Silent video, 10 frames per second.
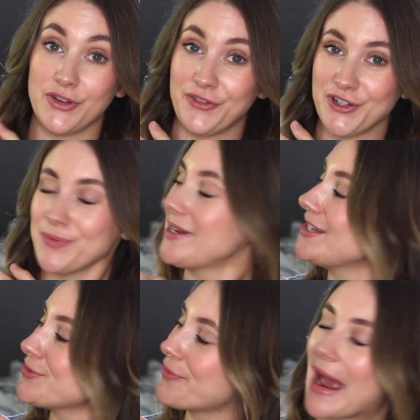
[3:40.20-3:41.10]
first one
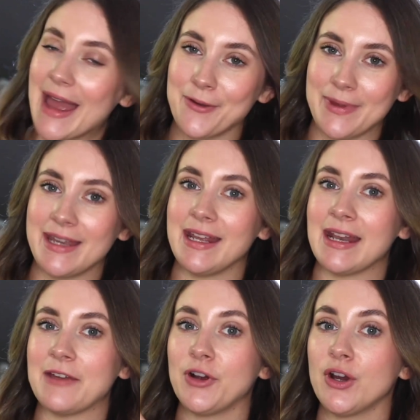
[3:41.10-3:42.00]
is Ragweed,
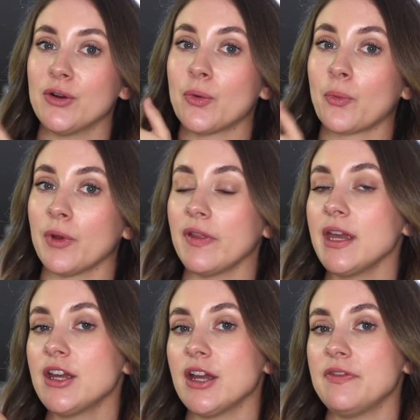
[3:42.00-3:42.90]
and I've heard
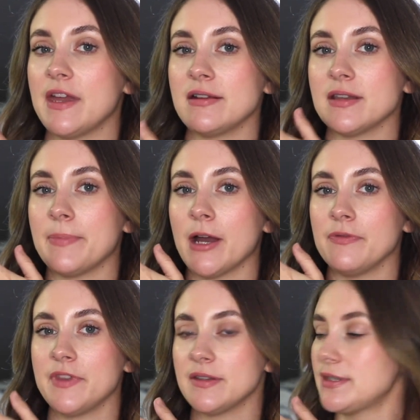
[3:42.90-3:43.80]
really good things
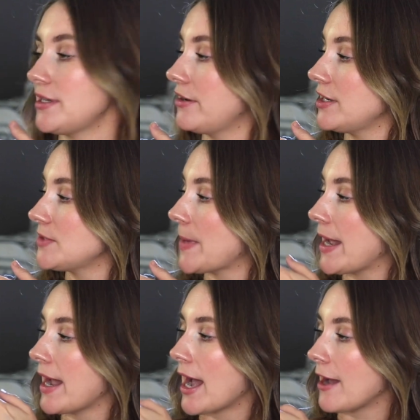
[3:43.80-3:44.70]
about this series
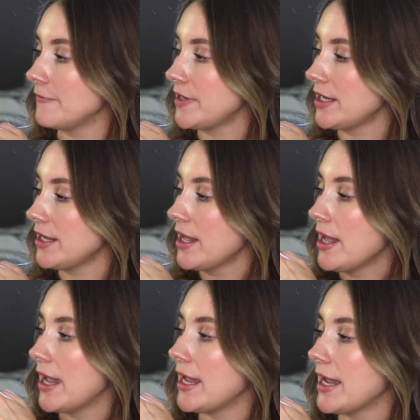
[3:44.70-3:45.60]
by Avi,
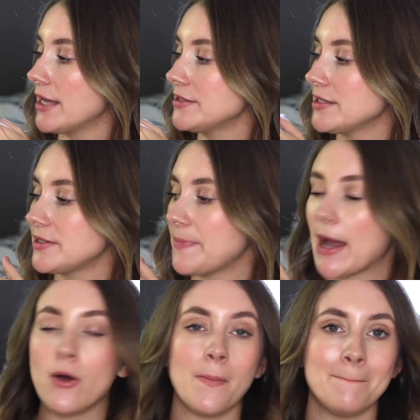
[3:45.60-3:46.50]
and it's
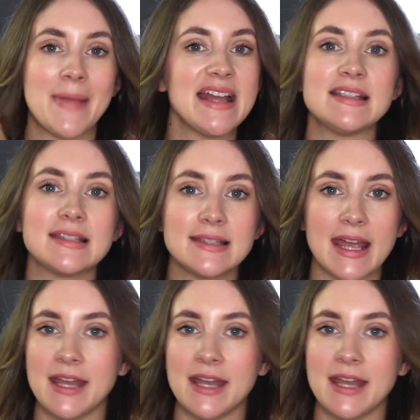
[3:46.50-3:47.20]
about mice.